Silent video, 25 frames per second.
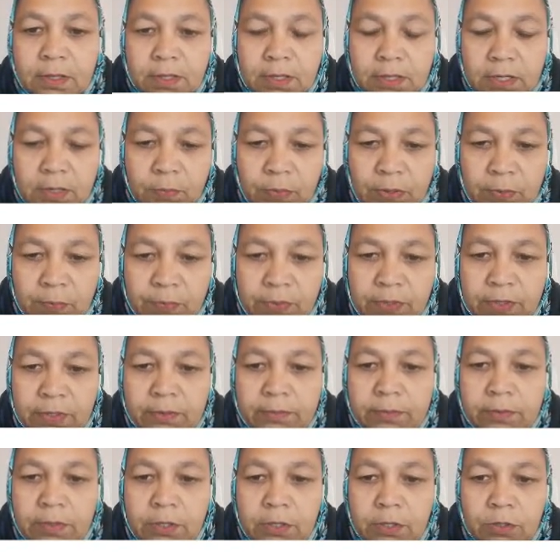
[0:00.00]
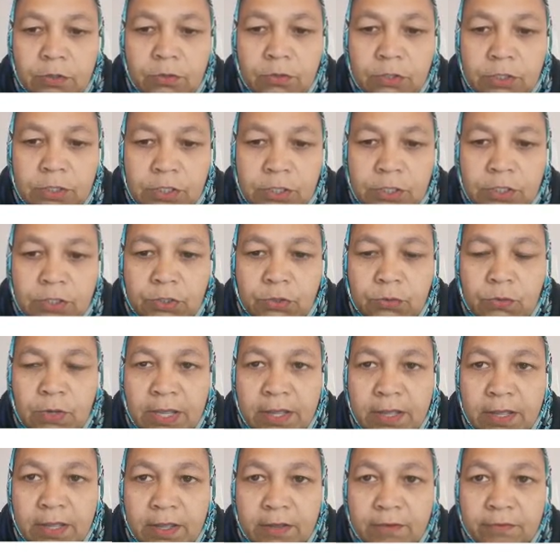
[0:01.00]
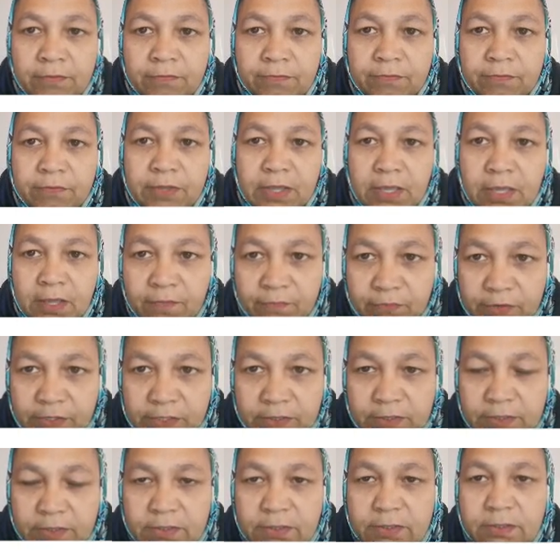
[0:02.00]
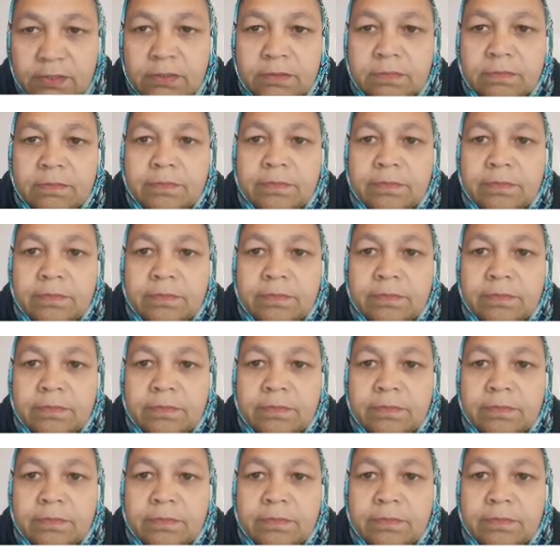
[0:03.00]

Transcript: Remember, you need to have evidence